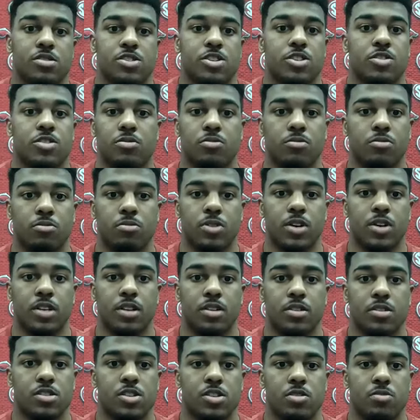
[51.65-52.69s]
There's no
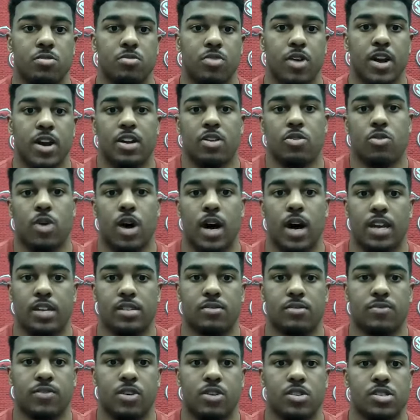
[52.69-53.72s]
brainer why he's a
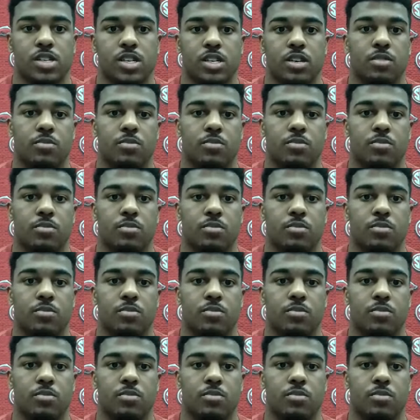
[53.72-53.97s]
first team.